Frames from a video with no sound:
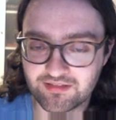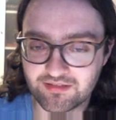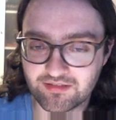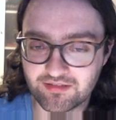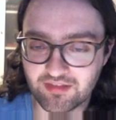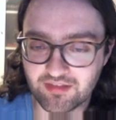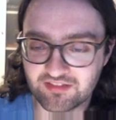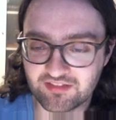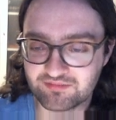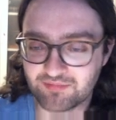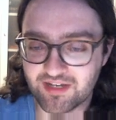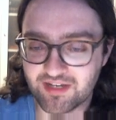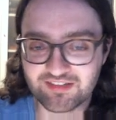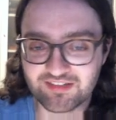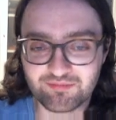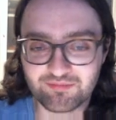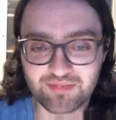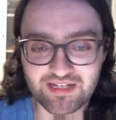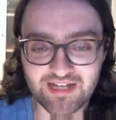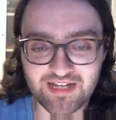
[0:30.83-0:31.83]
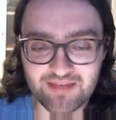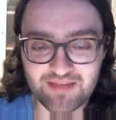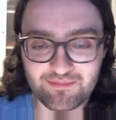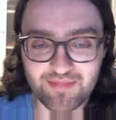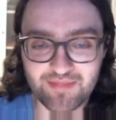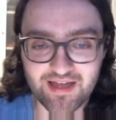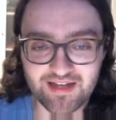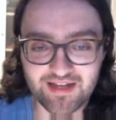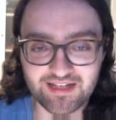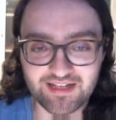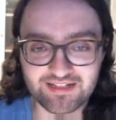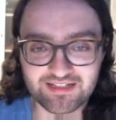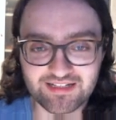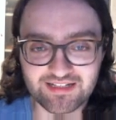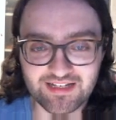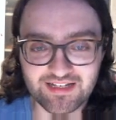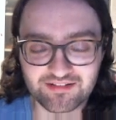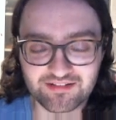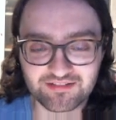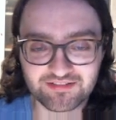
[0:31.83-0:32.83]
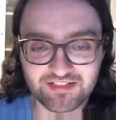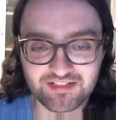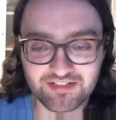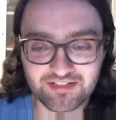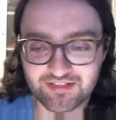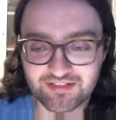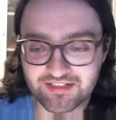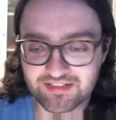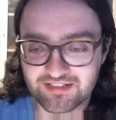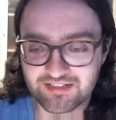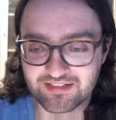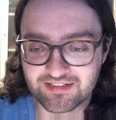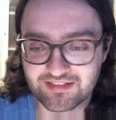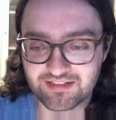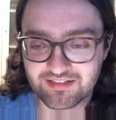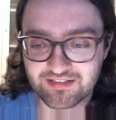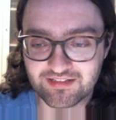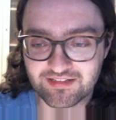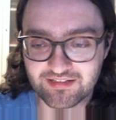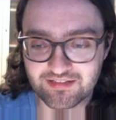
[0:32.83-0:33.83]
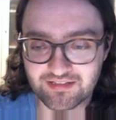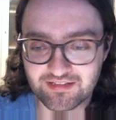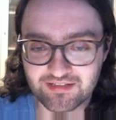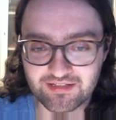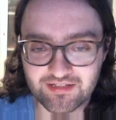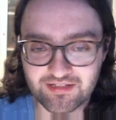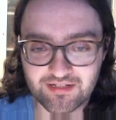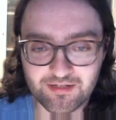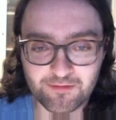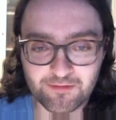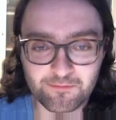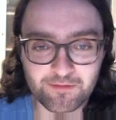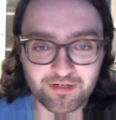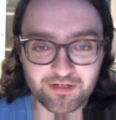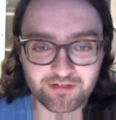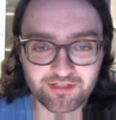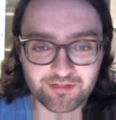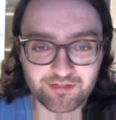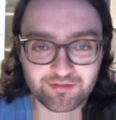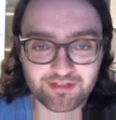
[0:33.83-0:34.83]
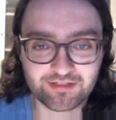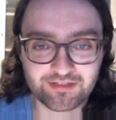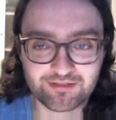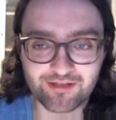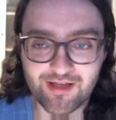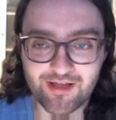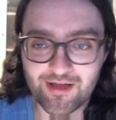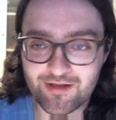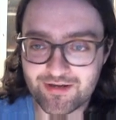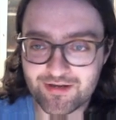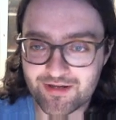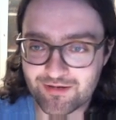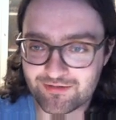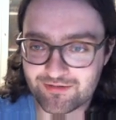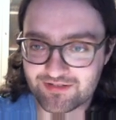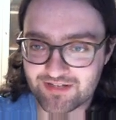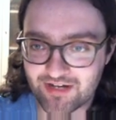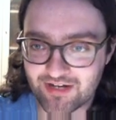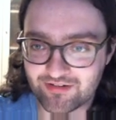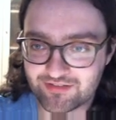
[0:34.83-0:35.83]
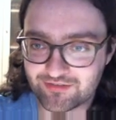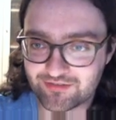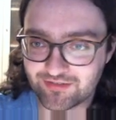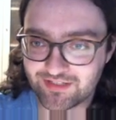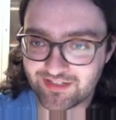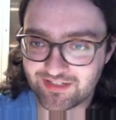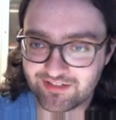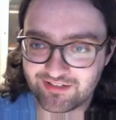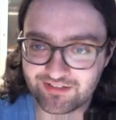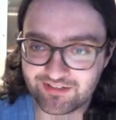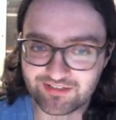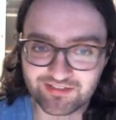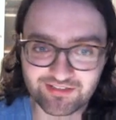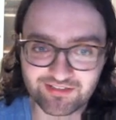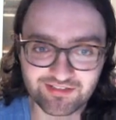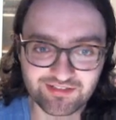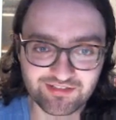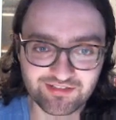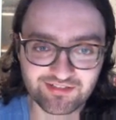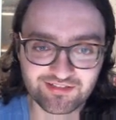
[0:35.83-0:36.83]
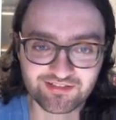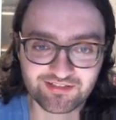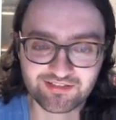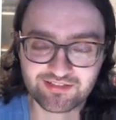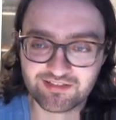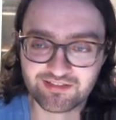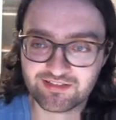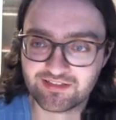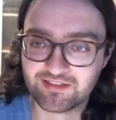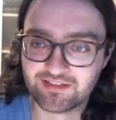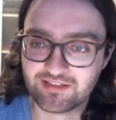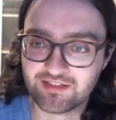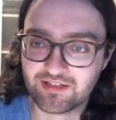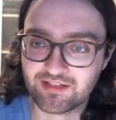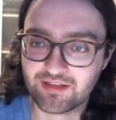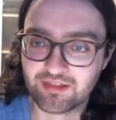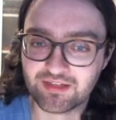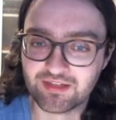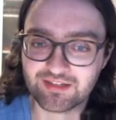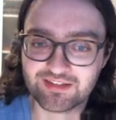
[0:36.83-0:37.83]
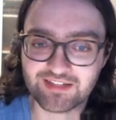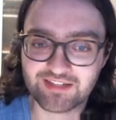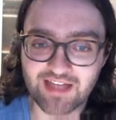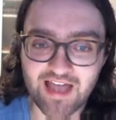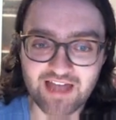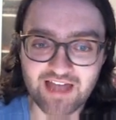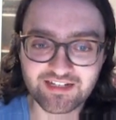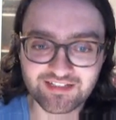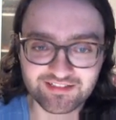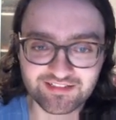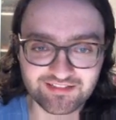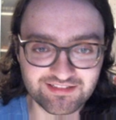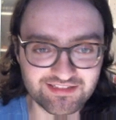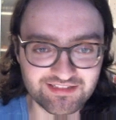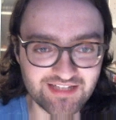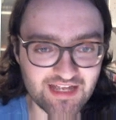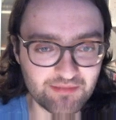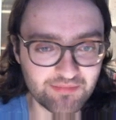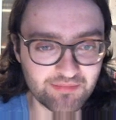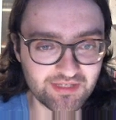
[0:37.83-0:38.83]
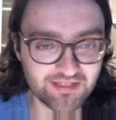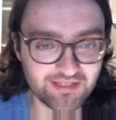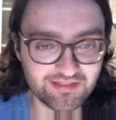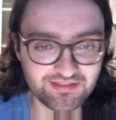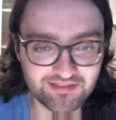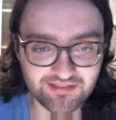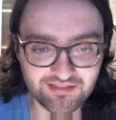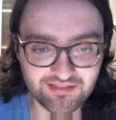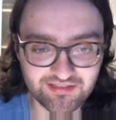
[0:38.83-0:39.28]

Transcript: This might have been a bad idea considering we are going into unknown territory here. The Tennyson Gambit.